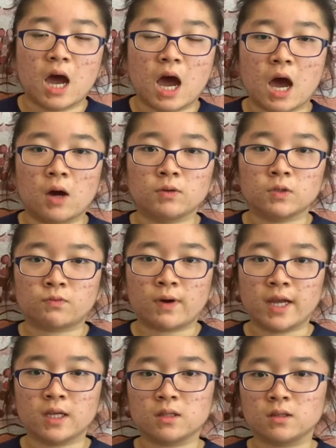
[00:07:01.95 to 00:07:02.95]
I would
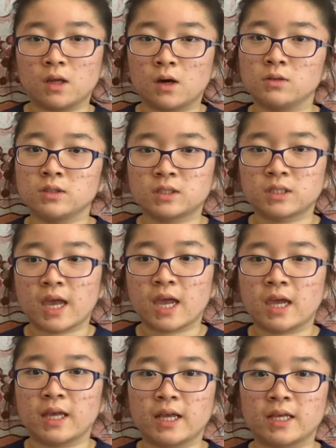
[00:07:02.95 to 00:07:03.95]
write notes
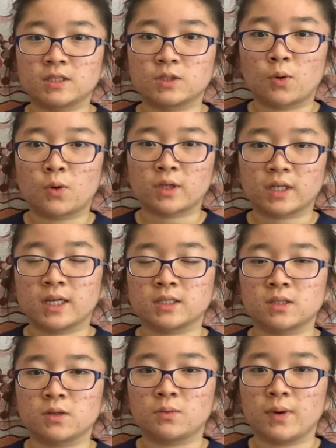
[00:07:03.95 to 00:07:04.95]
and it's organized
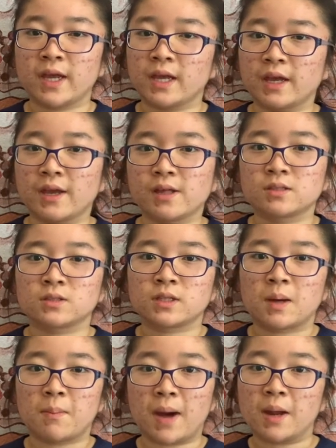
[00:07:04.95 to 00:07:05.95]
in a way so
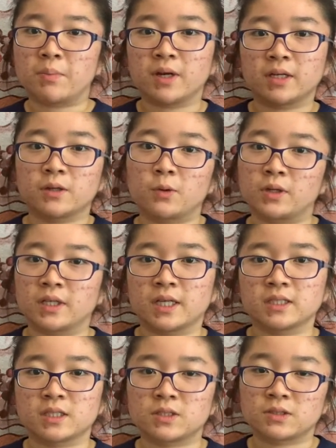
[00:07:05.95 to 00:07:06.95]
that my brain can
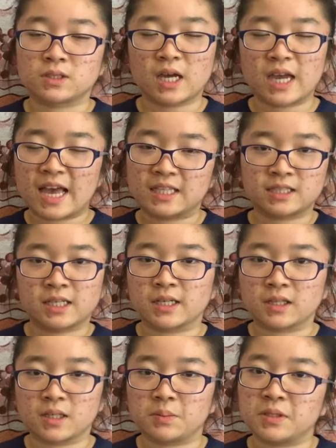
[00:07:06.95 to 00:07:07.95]
organize it. So it's not
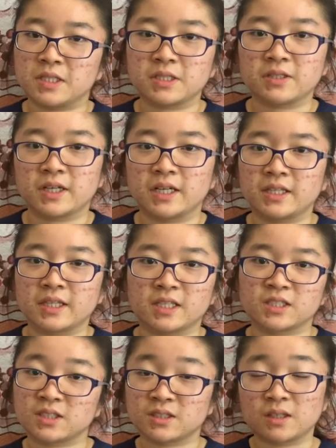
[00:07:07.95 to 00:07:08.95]
aesthetically pleasing or anything,
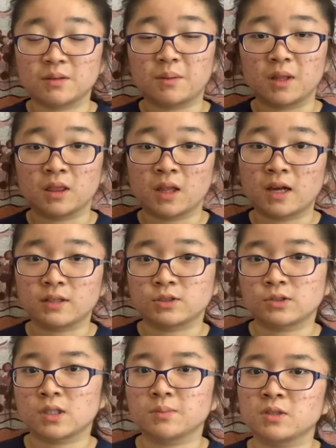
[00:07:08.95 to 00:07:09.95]
it's just a lot of
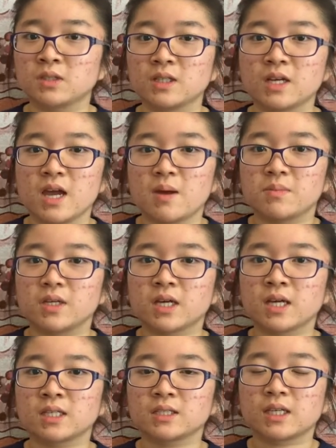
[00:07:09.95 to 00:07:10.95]
scribble
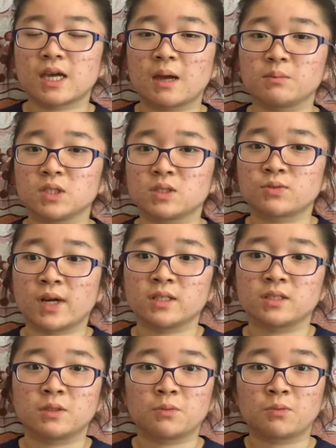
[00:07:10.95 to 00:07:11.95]
because I'm just trying
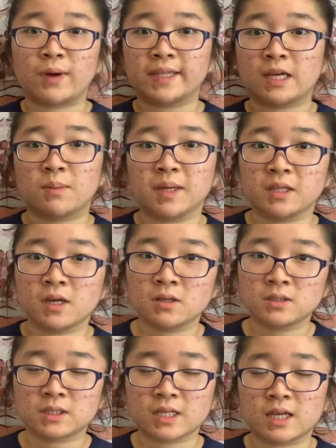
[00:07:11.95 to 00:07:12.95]
to write down my
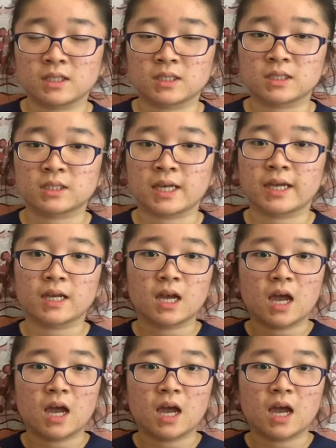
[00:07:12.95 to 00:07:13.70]
notes and just like